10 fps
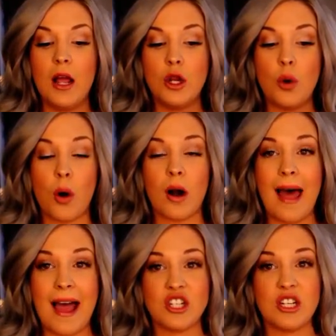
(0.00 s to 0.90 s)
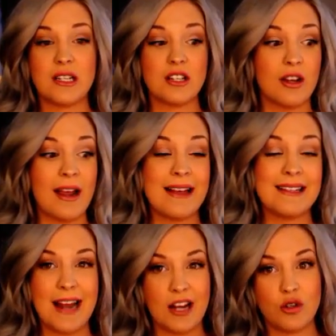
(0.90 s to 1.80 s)
your lashes look
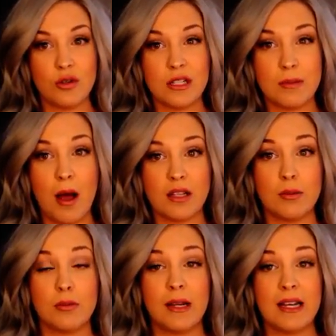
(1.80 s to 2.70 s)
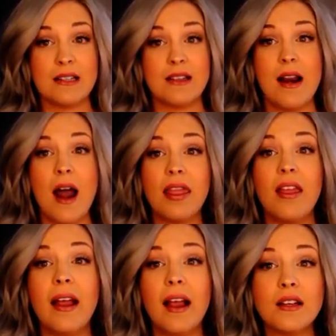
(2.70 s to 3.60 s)
as natural as possible, because
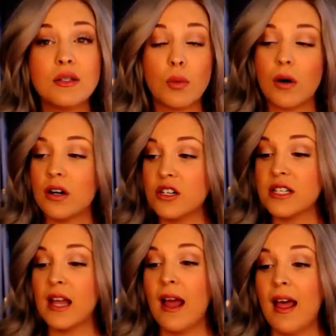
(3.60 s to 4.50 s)
nothing is worse